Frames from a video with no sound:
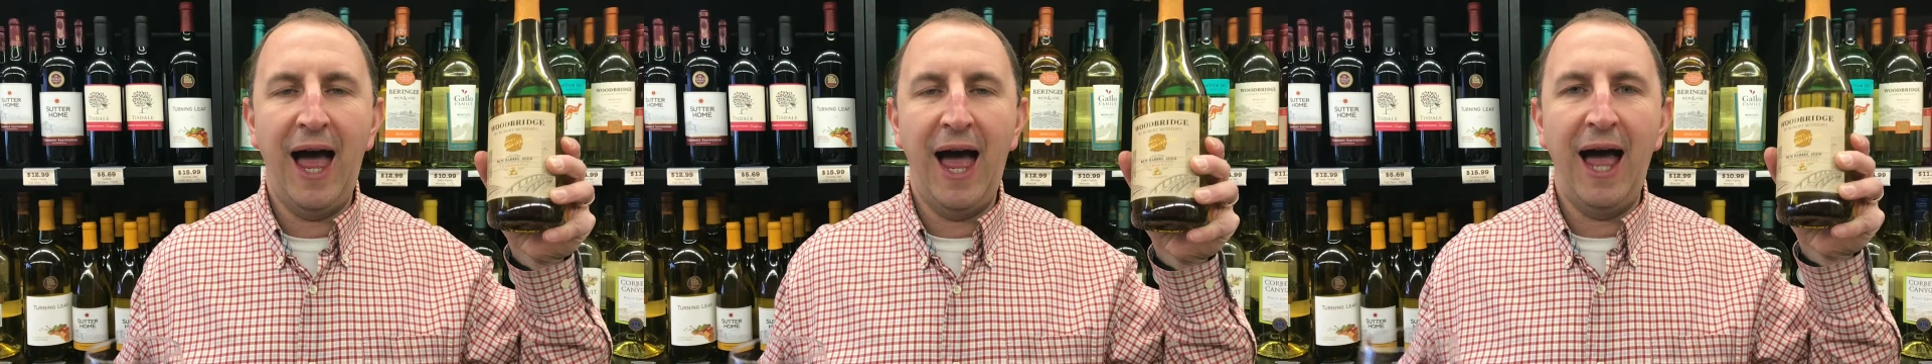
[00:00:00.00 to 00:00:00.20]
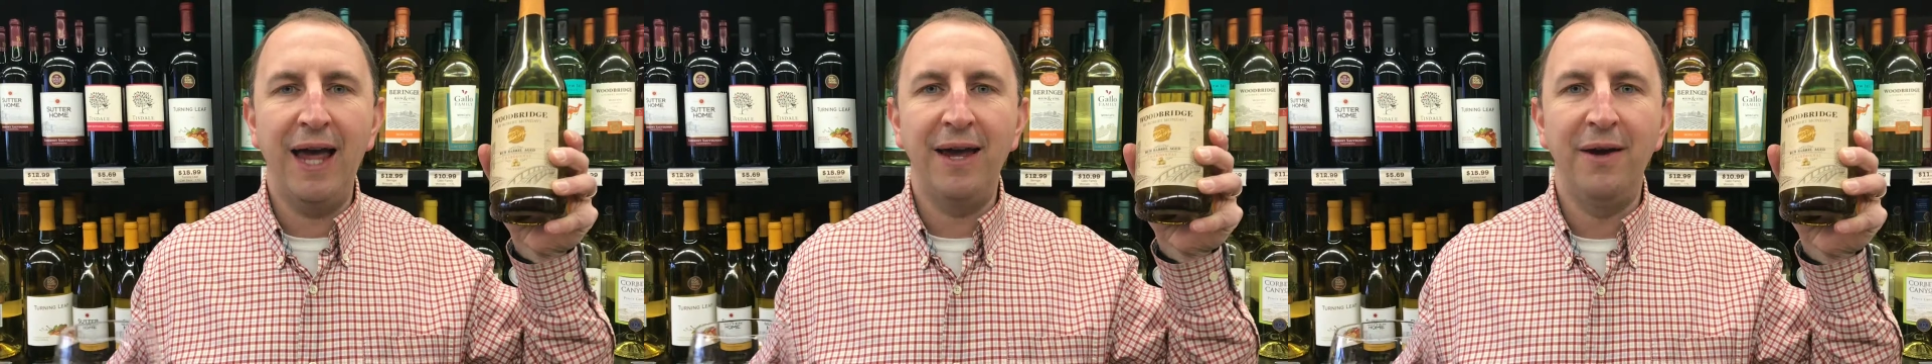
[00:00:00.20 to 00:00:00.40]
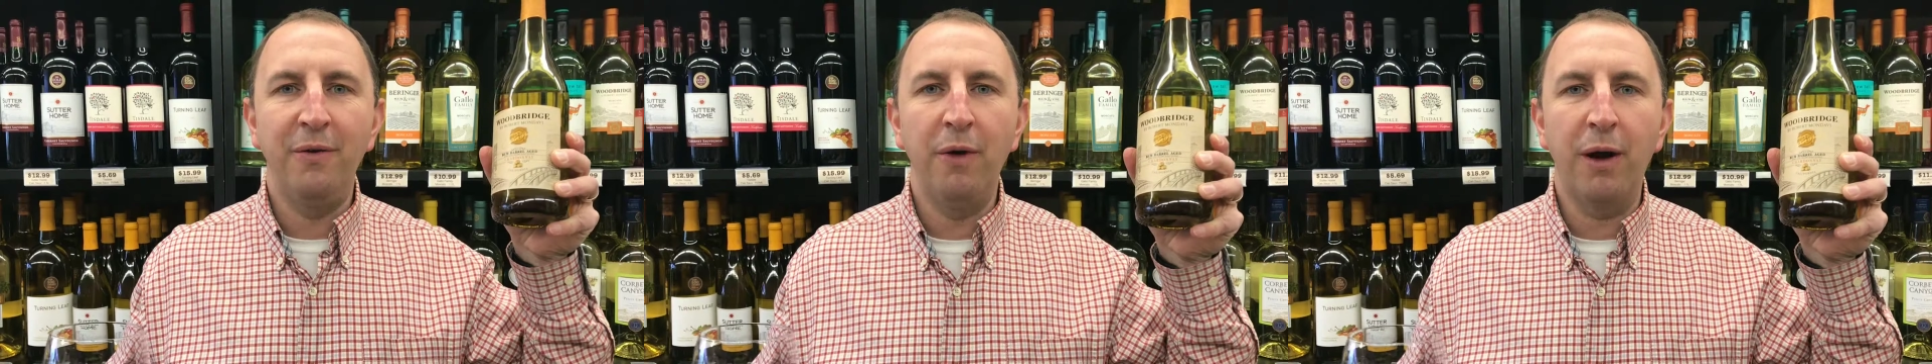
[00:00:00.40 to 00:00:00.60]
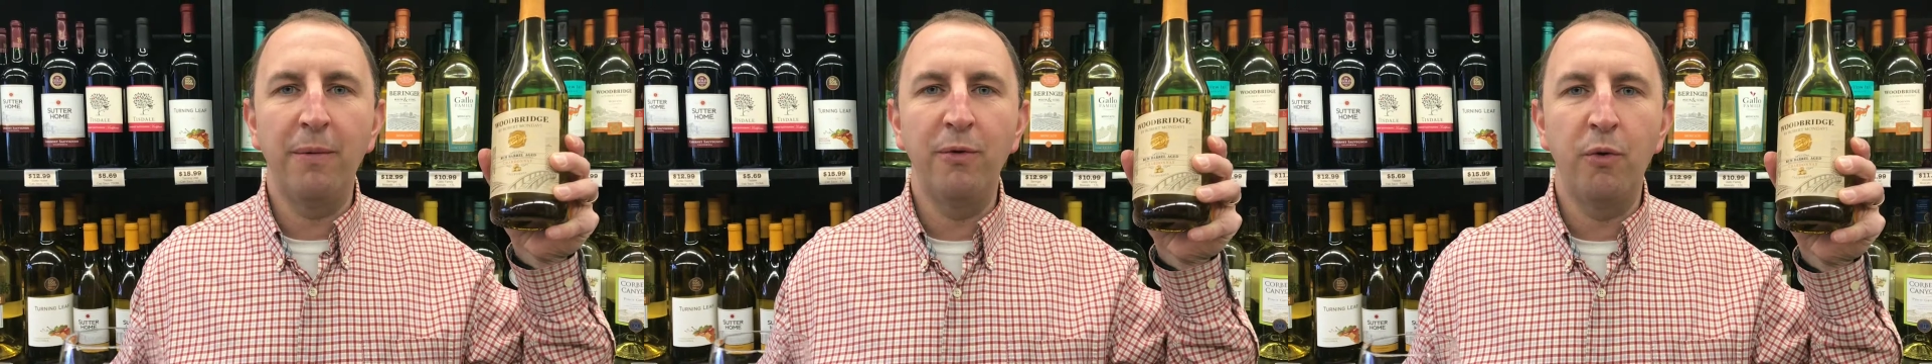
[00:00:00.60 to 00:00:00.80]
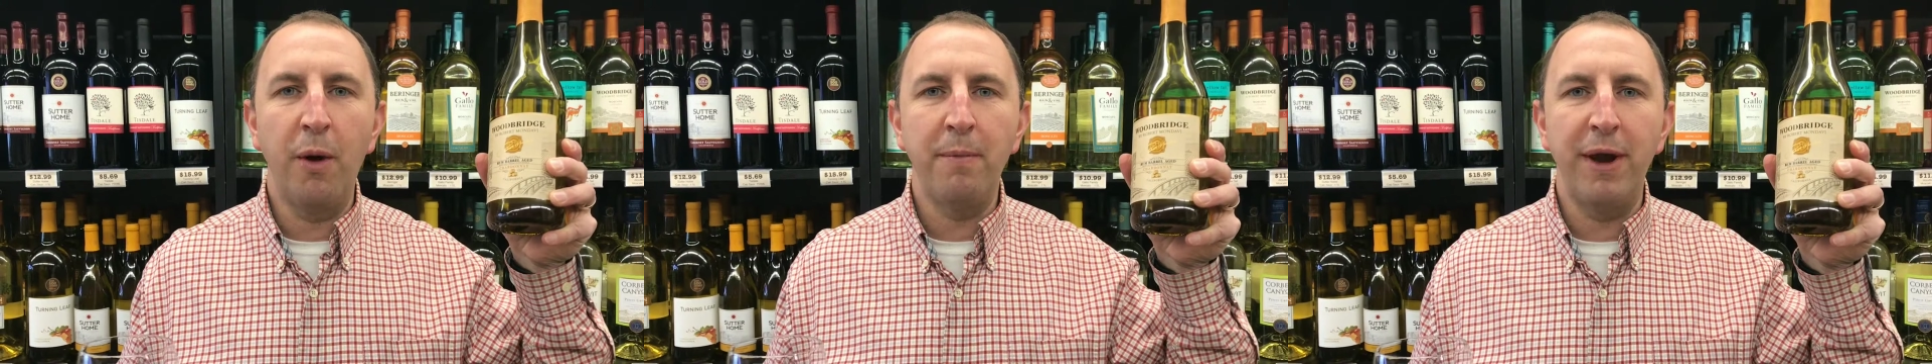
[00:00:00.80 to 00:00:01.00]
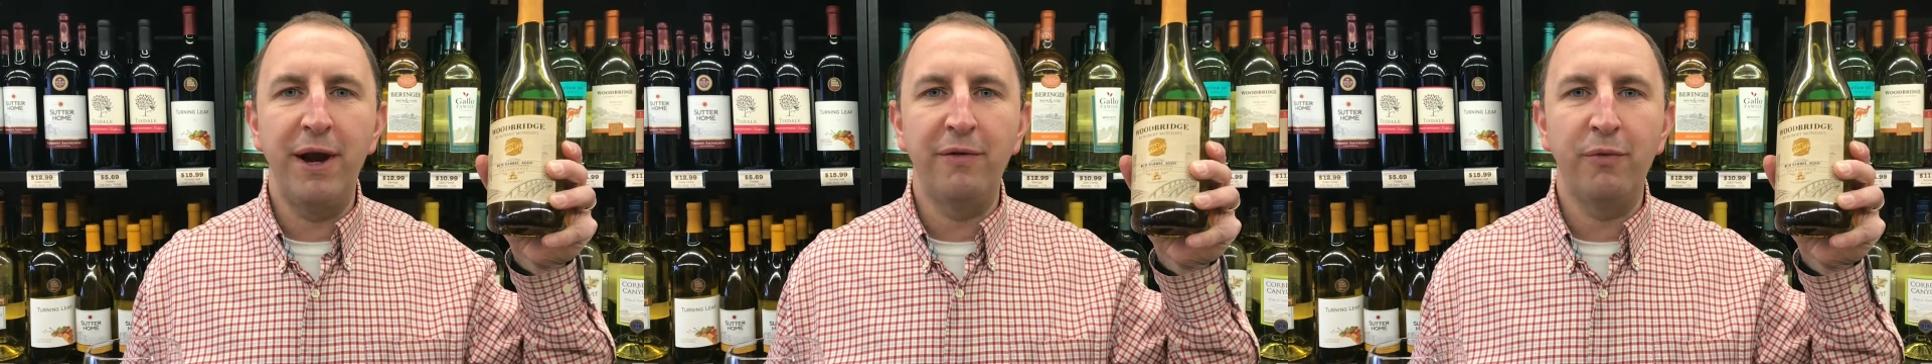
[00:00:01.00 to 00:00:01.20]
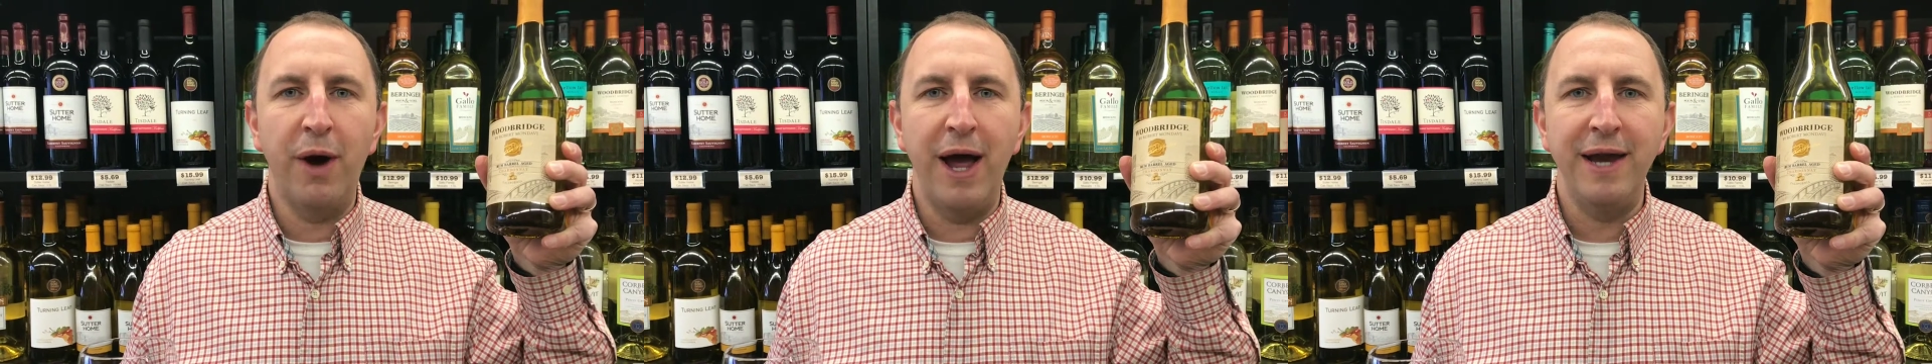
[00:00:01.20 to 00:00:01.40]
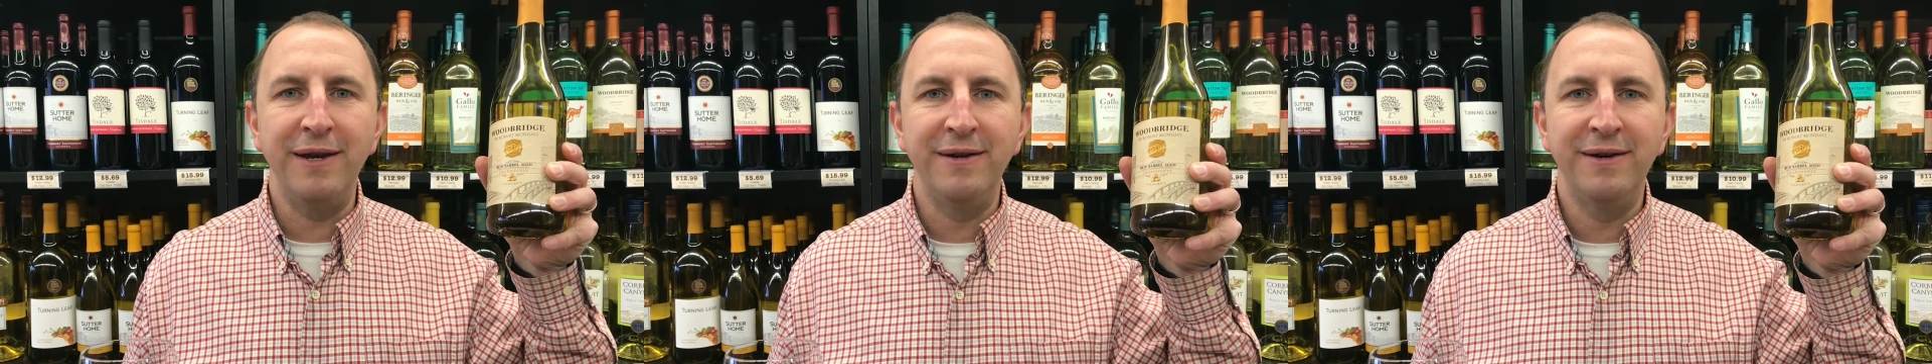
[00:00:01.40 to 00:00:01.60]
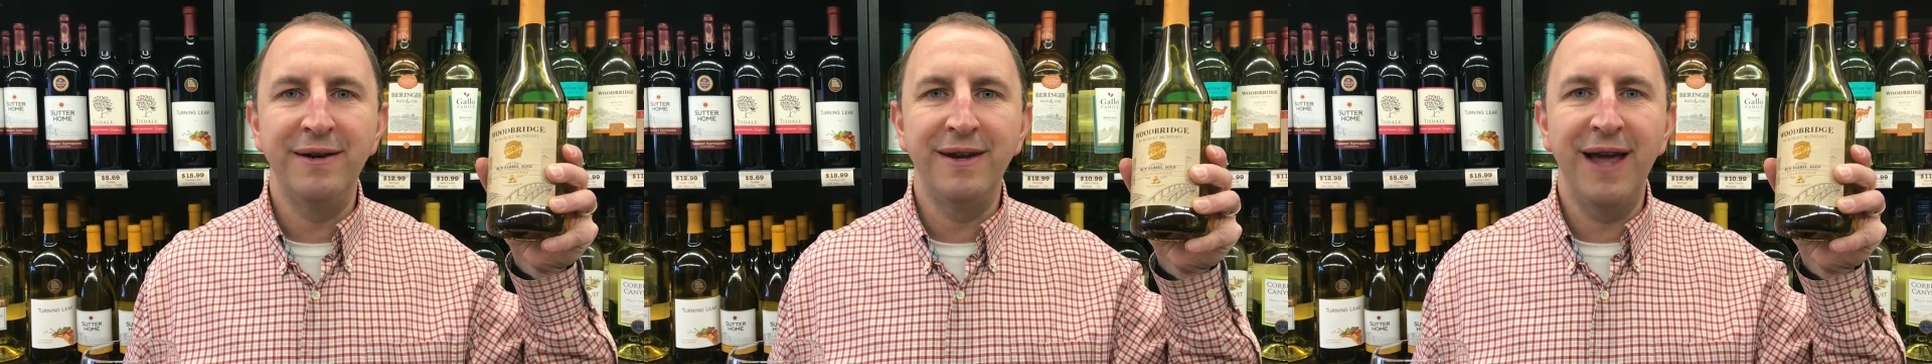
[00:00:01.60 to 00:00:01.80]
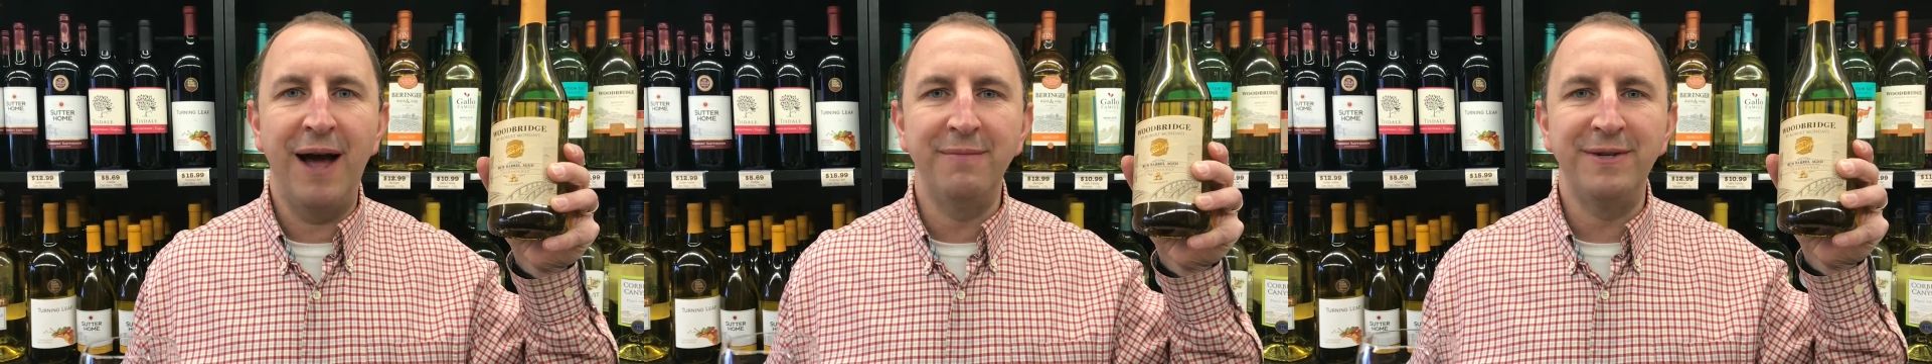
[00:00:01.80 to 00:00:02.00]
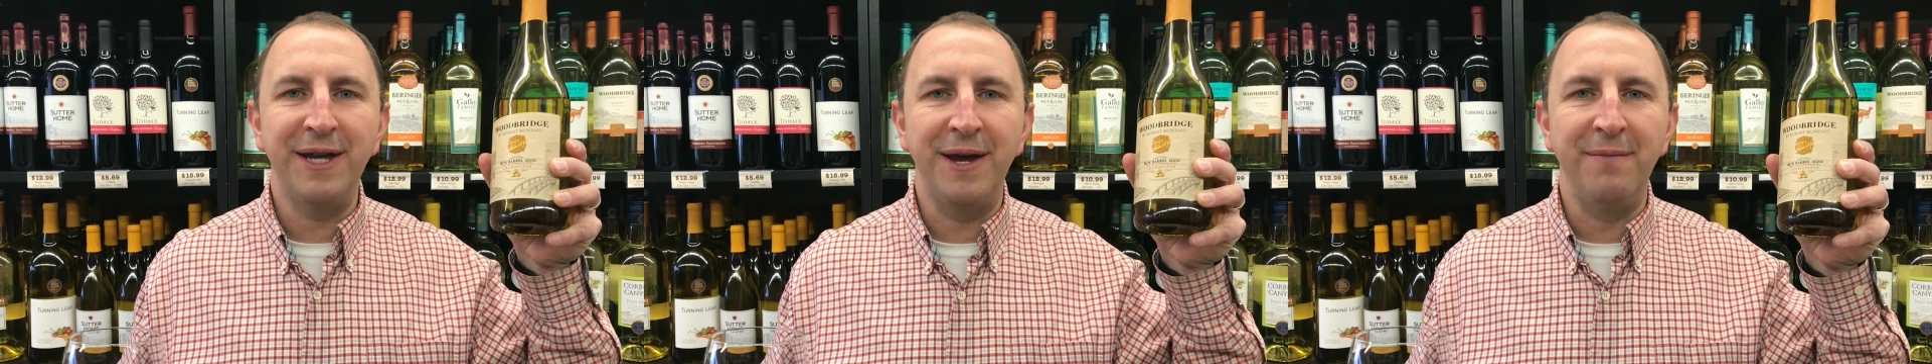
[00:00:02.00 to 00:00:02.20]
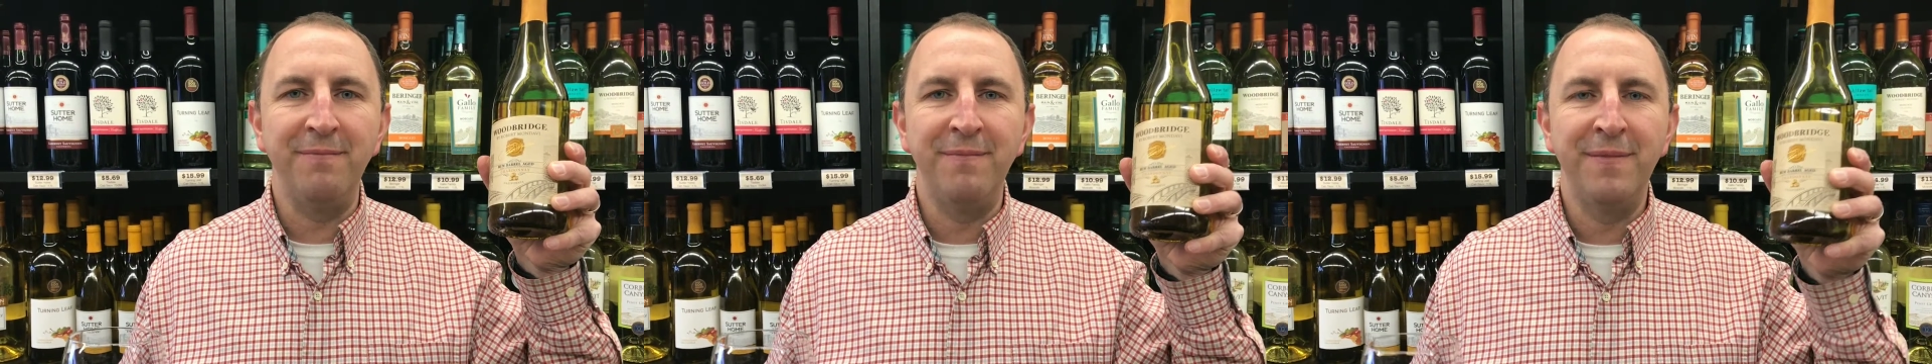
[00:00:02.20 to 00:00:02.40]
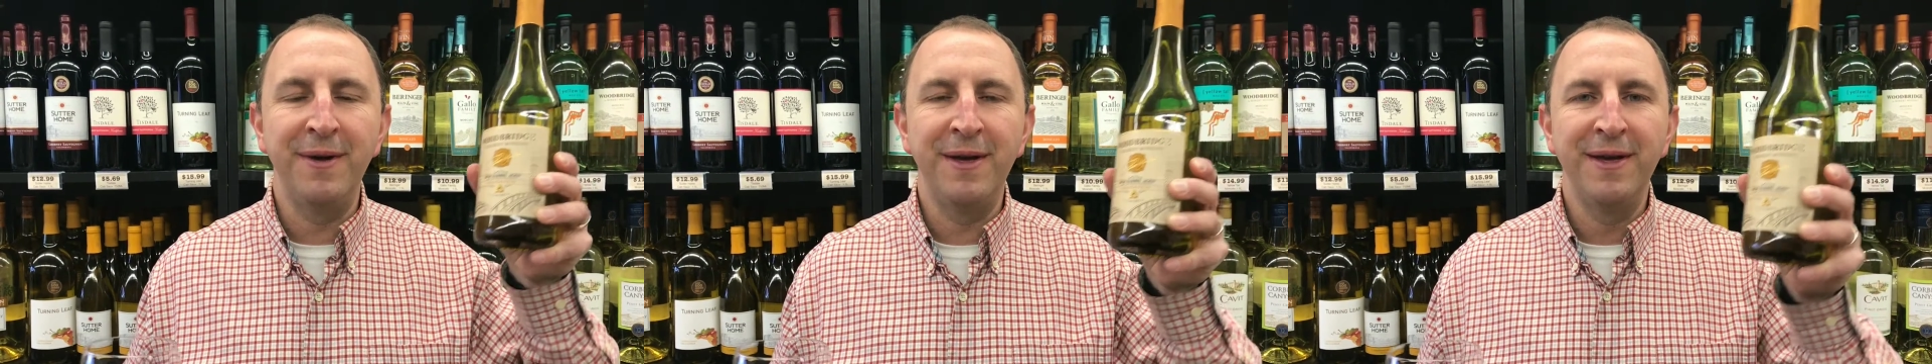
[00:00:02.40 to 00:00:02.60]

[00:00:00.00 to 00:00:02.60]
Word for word: Hi, welcome to One Minute of Wine. I'm Tim.